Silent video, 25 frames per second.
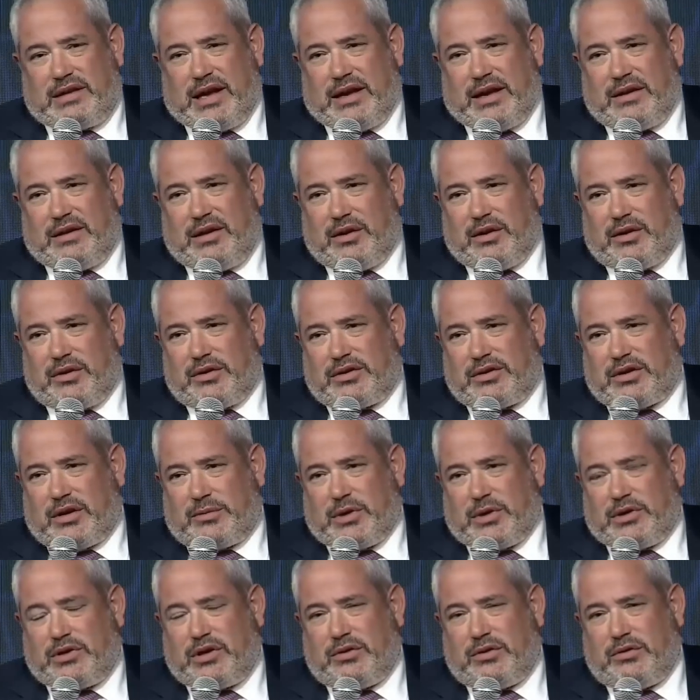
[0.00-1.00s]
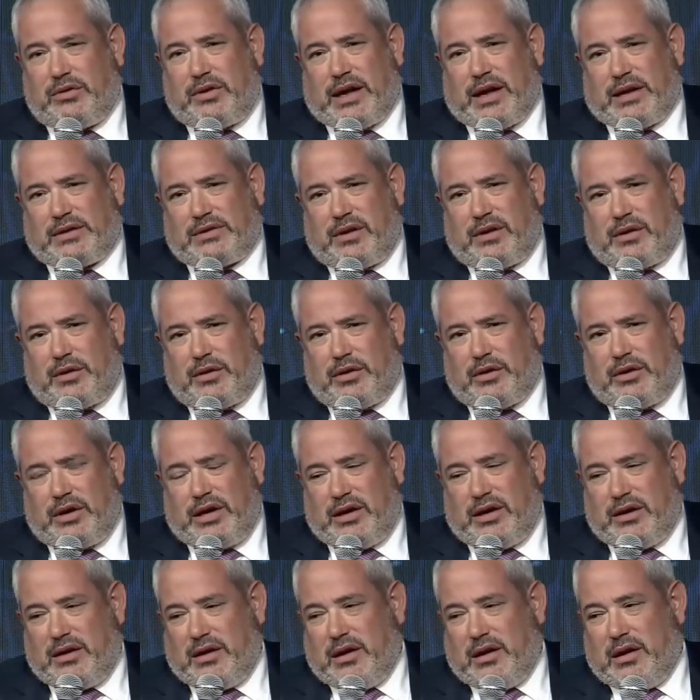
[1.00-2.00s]
10 years, up to 2030,
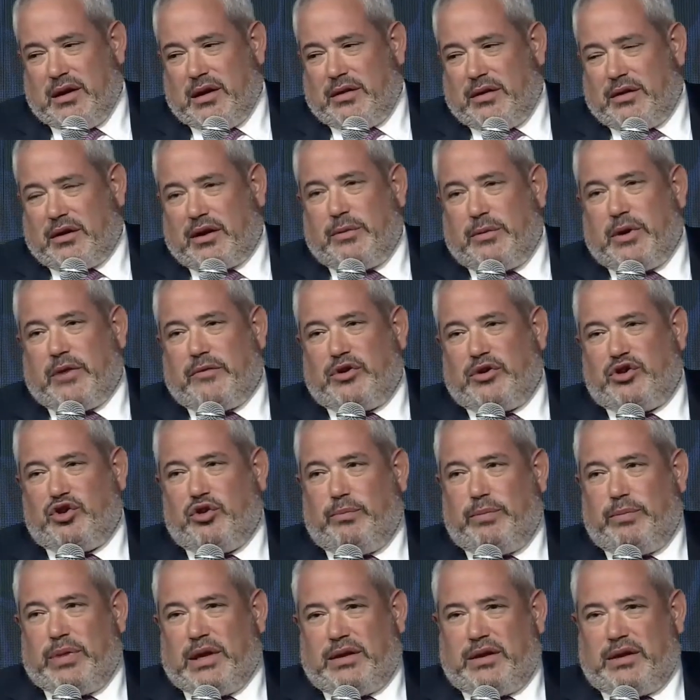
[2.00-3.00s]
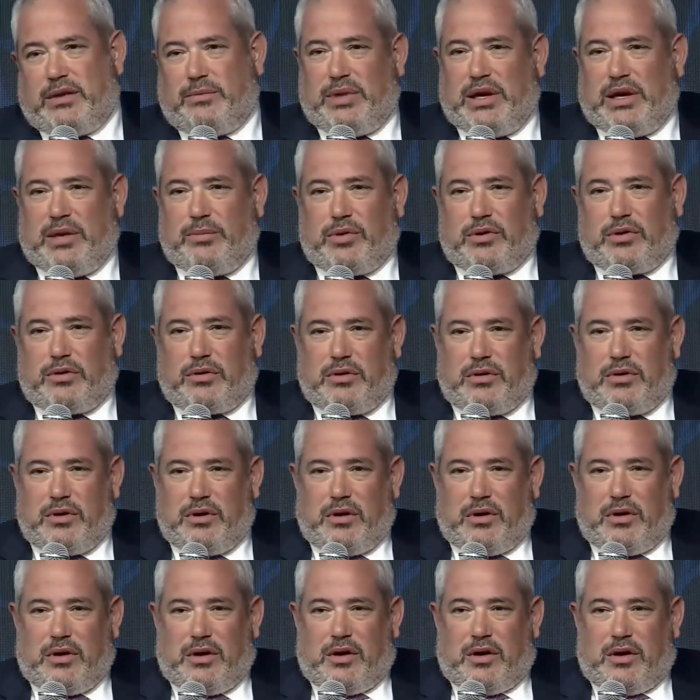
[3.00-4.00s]
there are going to be over 2 billion people
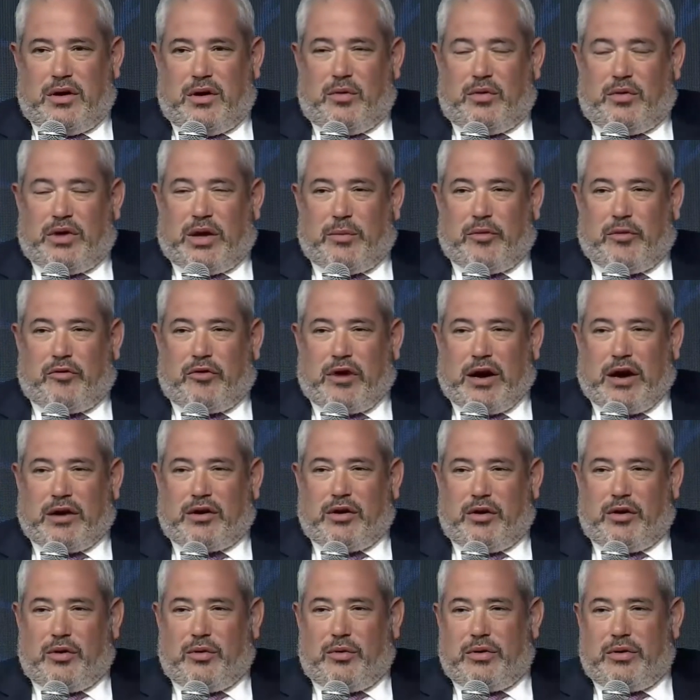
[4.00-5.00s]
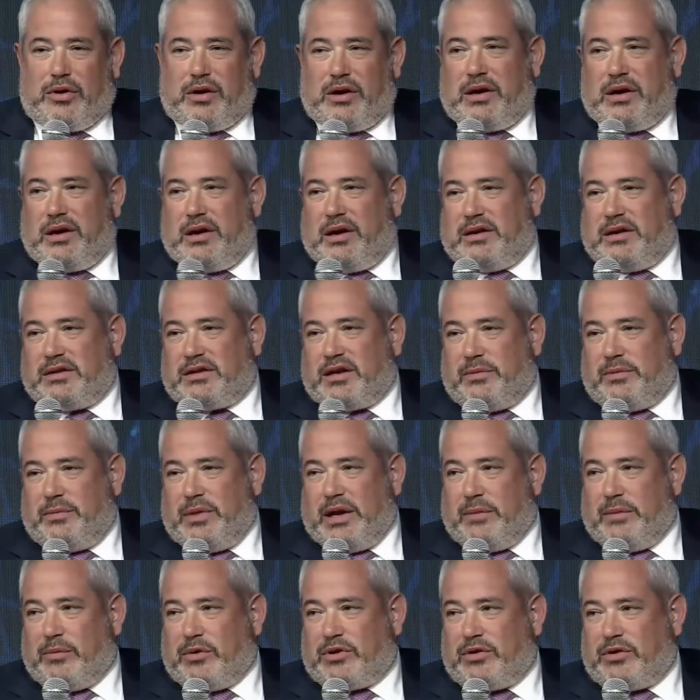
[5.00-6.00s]
that Morocco is going to
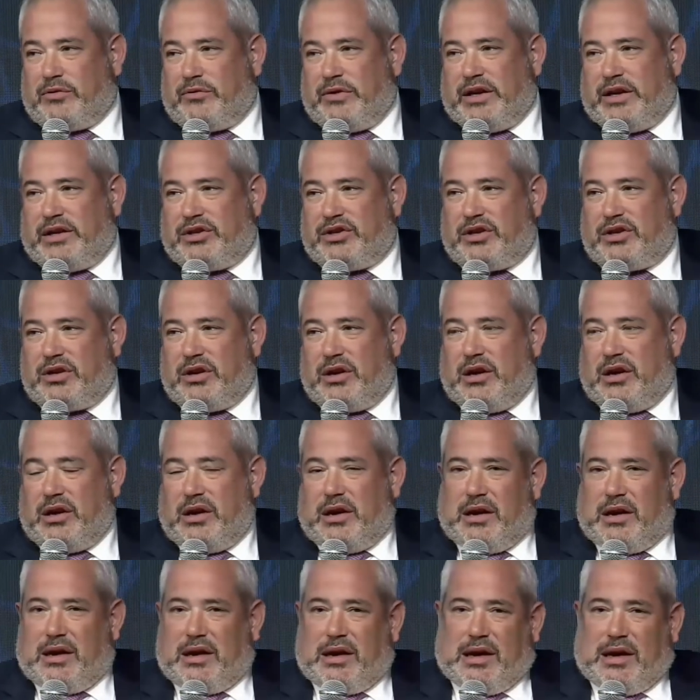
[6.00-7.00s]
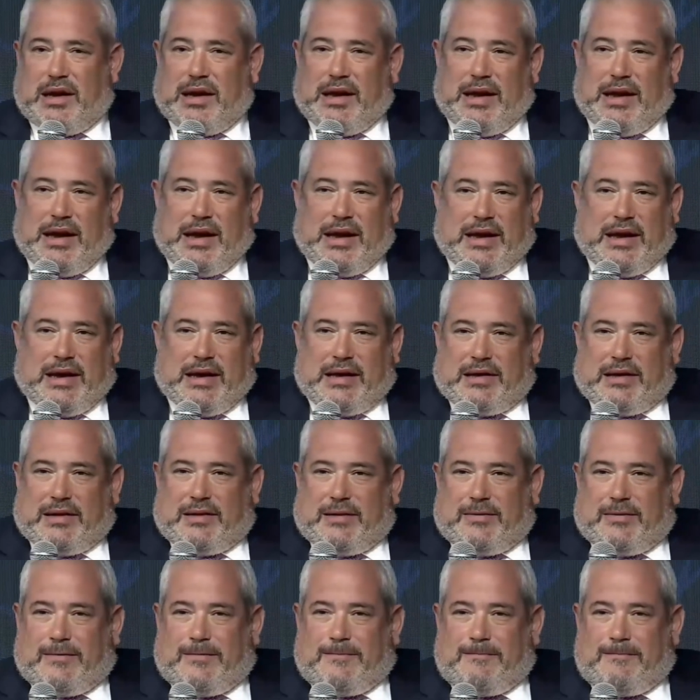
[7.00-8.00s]
be able to reach.
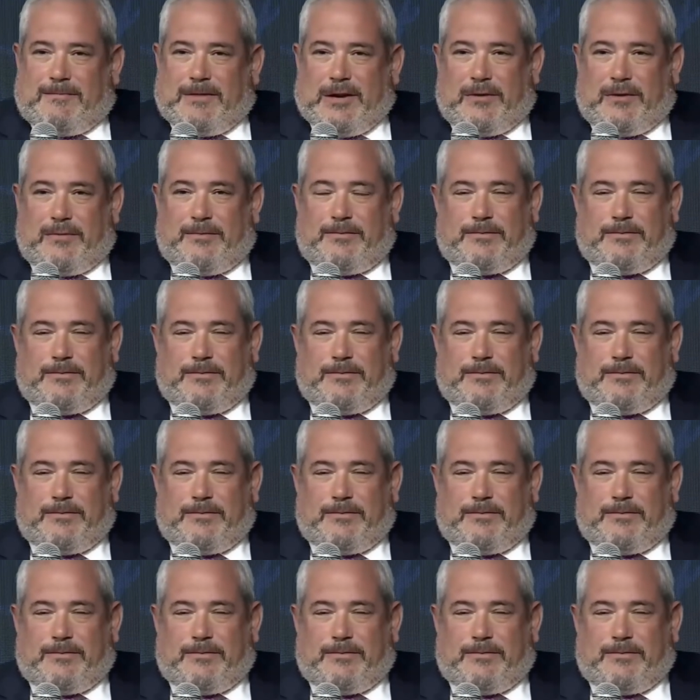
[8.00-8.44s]
And, you know,